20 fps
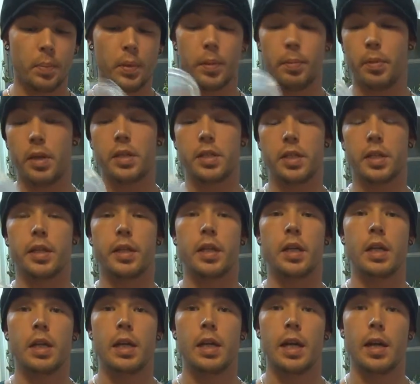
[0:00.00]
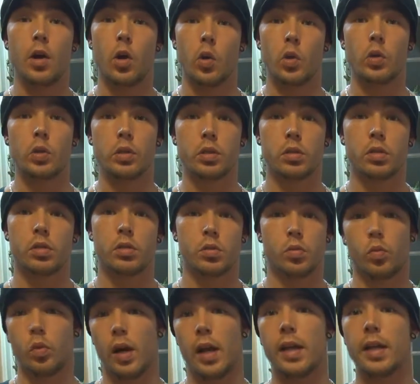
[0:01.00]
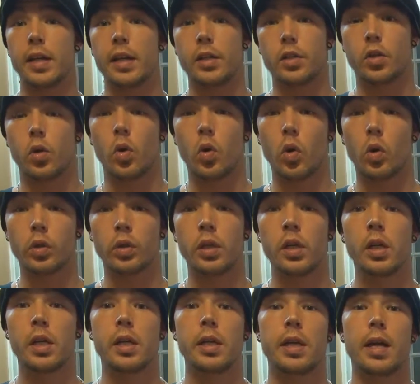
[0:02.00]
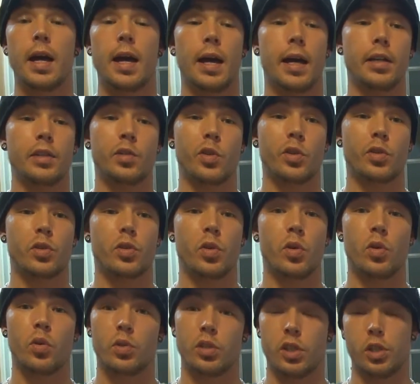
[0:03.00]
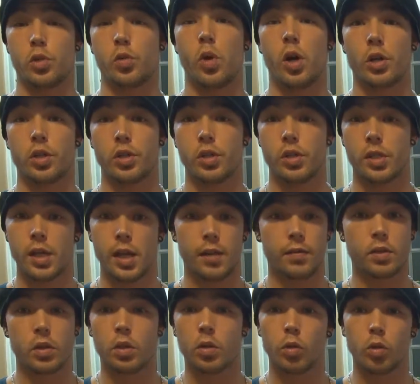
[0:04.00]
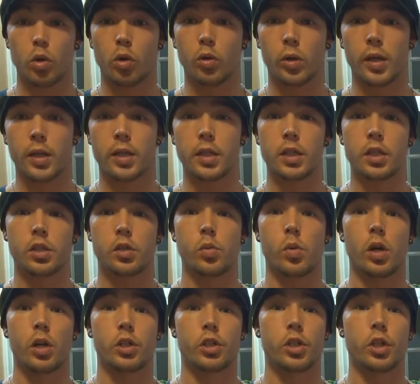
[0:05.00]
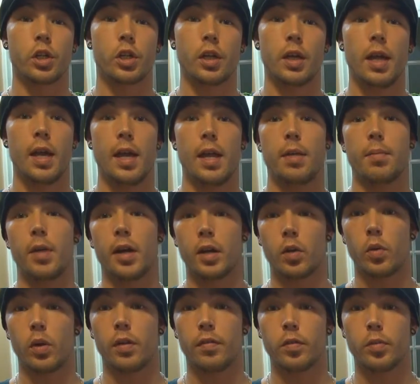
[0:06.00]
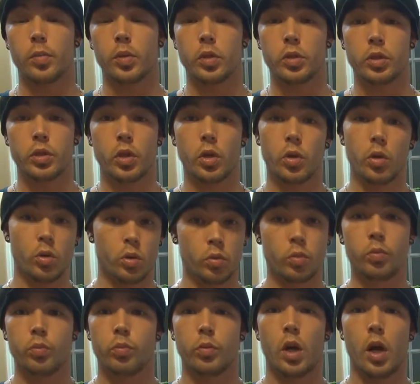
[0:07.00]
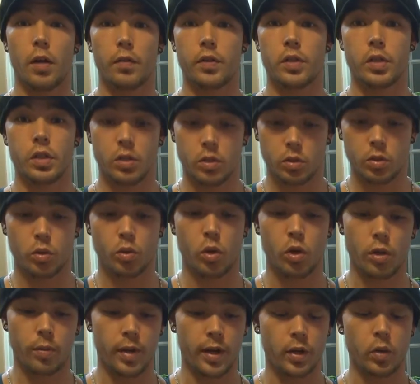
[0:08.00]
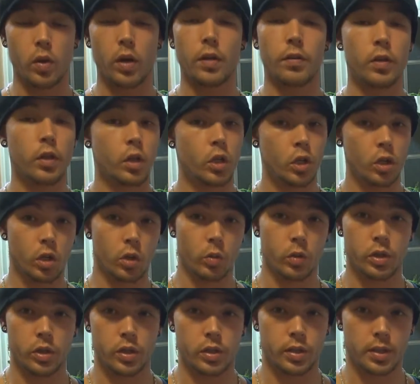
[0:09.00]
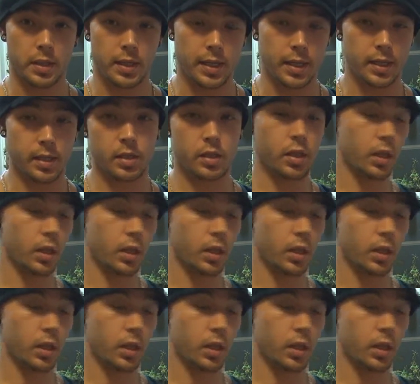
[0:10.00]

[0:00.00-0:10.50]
But basically, it holds what I need it to hold. It's also dishwasher safe, so you can throw it right in the dishwasher, and microwavable, so obviously you can throw it in the microwave, which is key